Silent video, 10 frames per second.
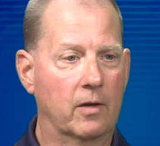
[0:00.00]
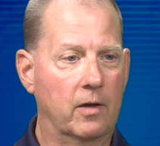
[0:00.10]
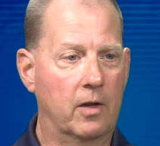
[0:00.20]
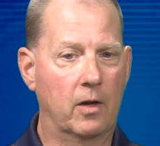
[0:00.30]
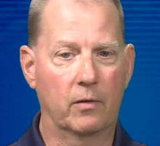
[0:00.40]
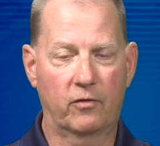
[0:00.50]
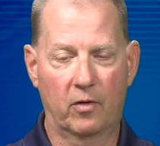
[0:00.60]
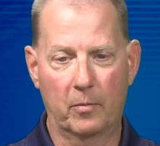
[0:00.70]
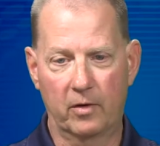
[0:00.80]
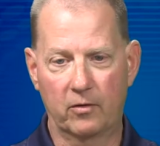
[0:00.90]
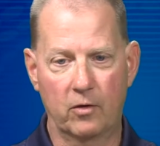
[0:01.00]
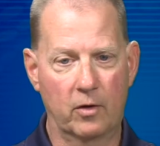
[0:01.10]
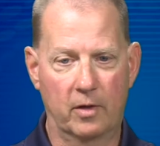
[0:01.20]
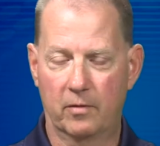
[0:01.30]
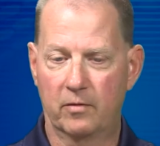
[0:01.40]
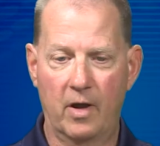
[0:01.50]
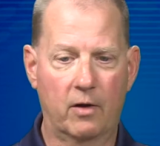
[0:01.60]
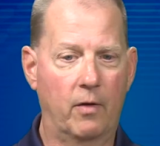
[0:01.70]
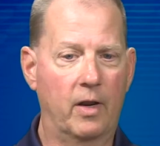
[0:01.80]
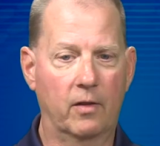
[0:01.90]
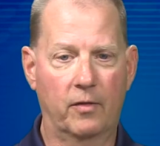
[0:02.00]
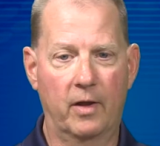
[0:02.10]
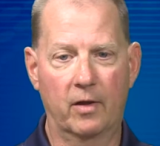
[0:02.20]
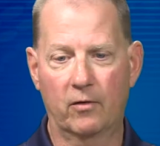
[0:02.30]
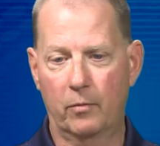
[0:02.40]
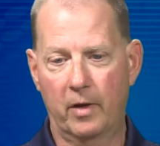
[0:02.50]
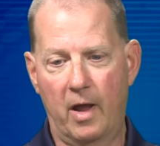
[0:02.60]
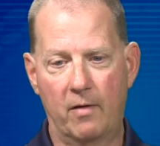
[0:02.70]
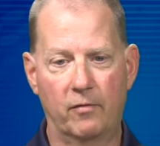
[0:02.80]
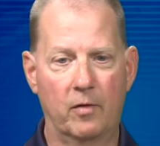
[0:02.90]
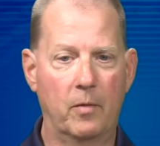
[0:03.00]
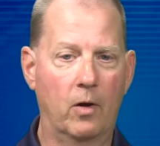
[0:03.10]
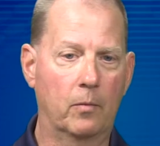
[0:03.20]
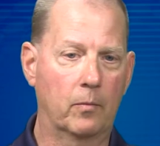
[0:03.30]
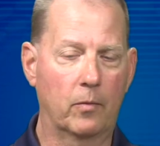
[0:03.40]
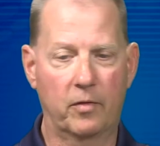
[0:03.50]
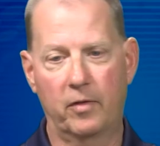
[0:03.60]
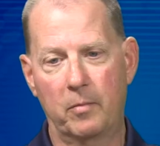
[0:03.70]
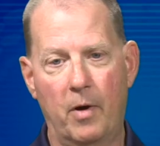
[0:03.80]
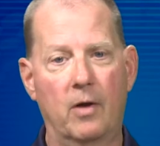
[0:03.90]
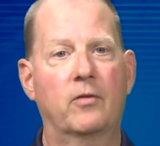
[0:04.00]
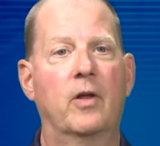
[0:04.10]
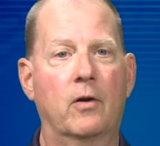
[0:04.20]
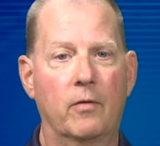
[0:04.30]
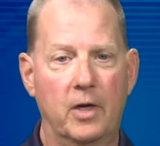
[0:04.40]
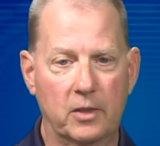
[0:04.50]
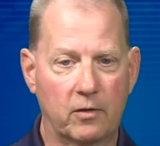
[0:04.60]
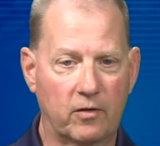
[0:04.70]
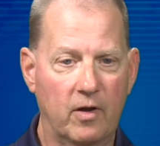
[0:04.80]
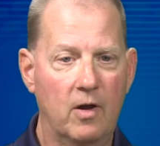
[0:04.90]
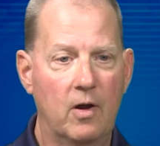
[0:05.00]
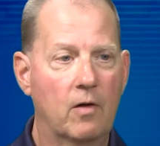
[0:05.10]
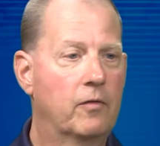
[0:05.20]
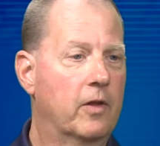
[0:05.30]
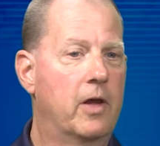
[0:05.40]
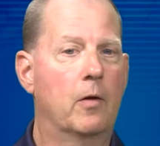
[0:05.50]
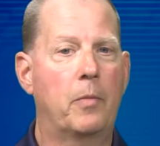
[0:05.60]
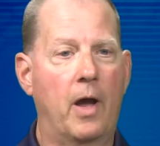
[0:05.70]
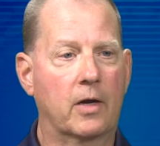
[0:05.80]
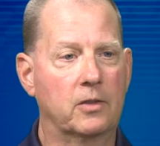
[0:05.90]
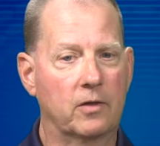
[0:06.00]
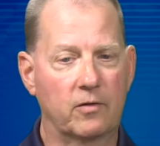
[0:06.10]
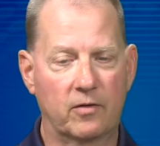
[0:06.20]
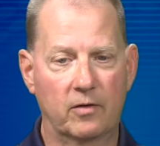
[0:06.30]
You know, if somebody's good at decorating things, we have them help with the box decorations for the care packages.